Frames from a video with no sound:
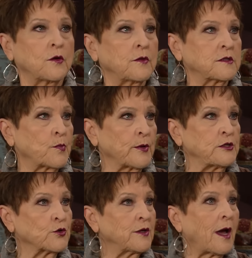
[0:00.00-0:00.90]
This
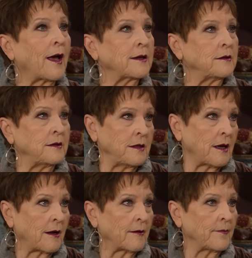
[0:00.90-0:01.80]
preacher died
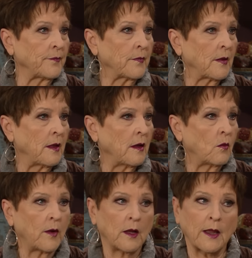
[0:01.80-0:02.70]
young.
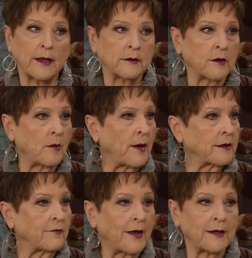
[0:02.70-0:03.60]
Well, I don't know about
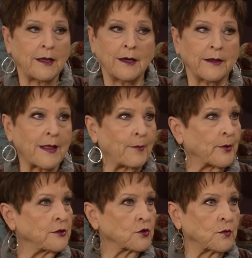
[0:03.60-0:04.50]
divine healing. That
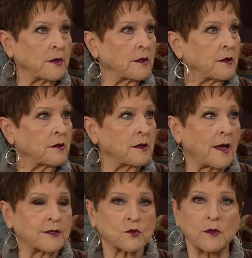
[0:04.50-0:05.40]
preacher, really good,
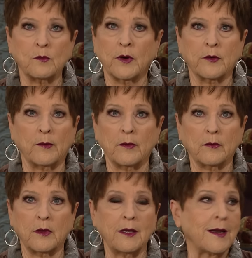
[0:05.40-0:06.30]
nice, sweet brother,
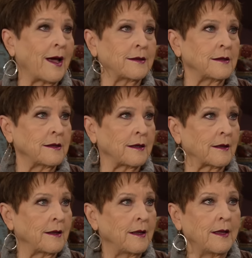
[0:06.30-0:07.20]
he died young.
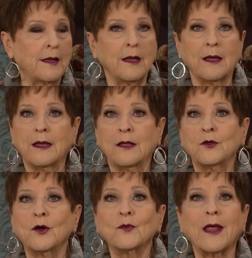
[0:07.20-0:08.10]

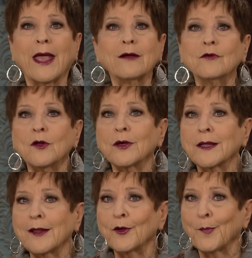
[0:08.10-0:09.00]
You don't ever look
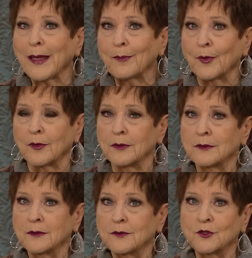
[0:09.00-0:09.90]
at other people
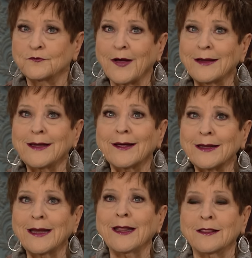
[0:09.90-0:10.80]
no. to find out
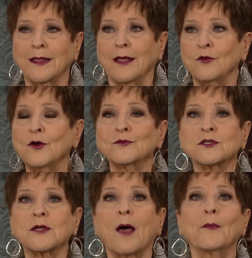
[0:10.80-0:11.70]
anything. You don't
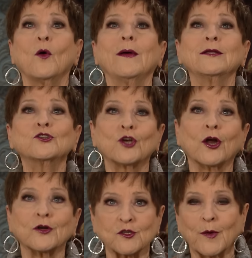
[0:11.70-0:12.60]
stop going to
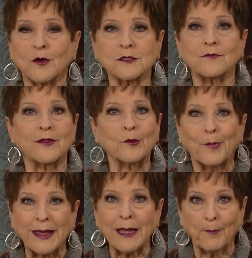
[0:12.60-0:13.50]
church because of other
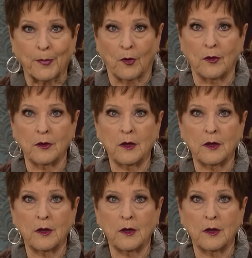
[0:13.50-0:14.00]
people.